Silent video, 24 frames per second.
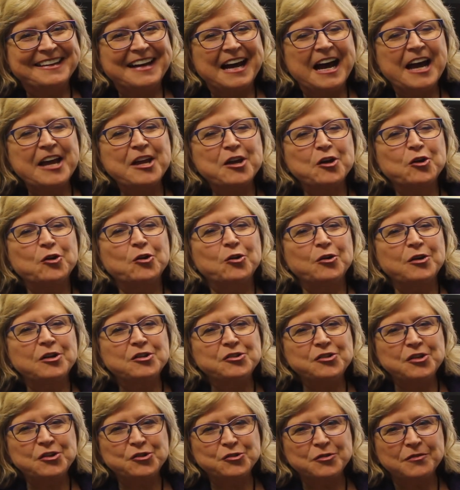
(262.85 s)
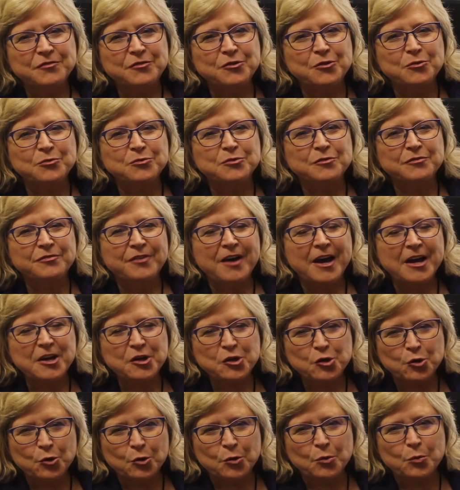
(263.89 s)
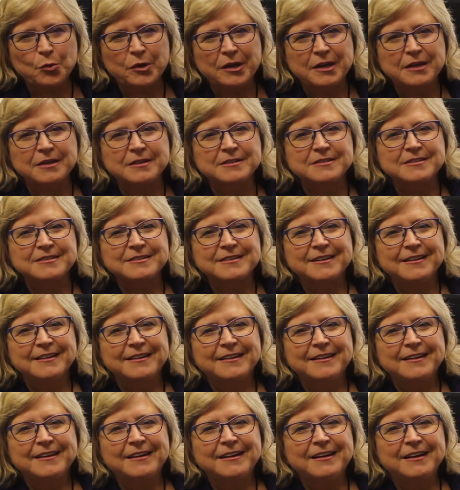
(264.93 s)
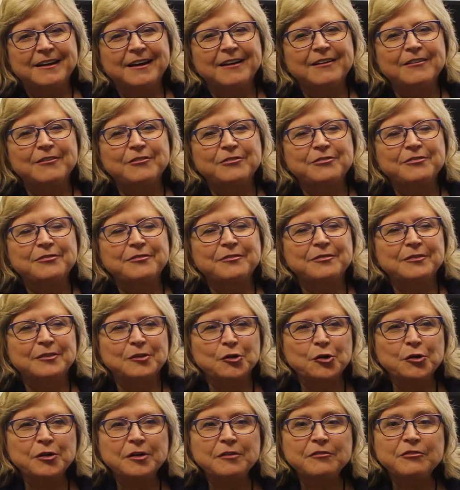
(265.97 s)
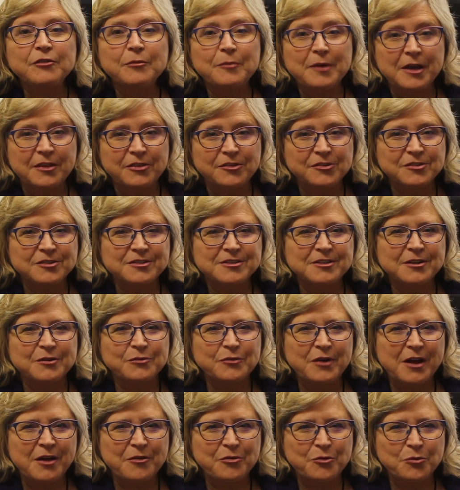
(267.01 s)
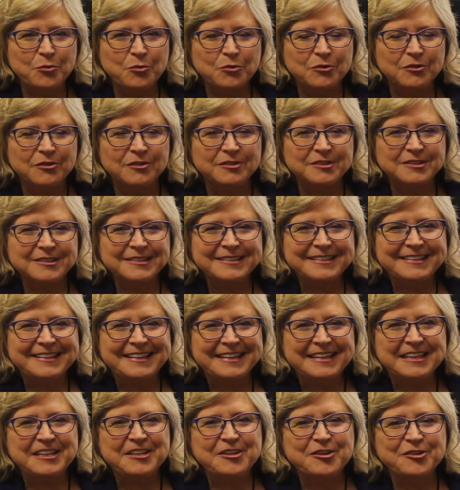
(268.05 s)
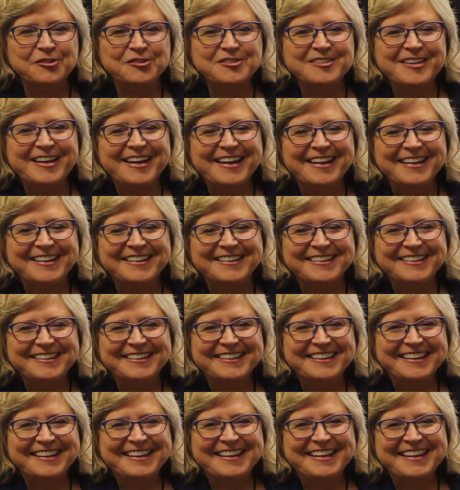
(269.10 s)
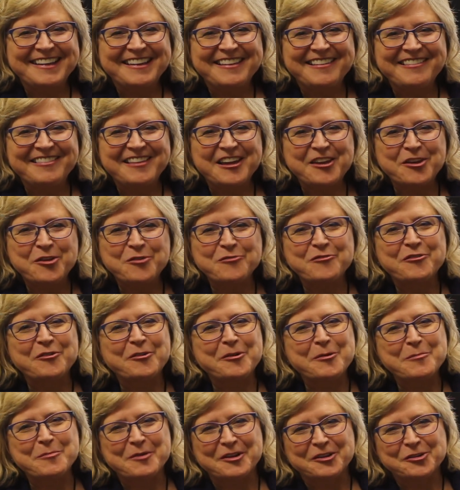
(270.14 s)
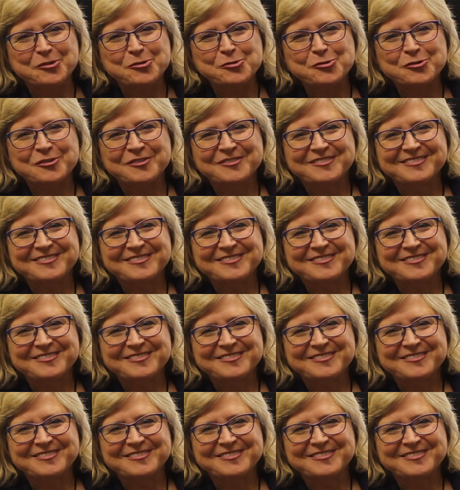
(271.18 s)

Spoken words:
I encourage each of you to find your ways of learning from others around the world in the years ahead. Thank you very much.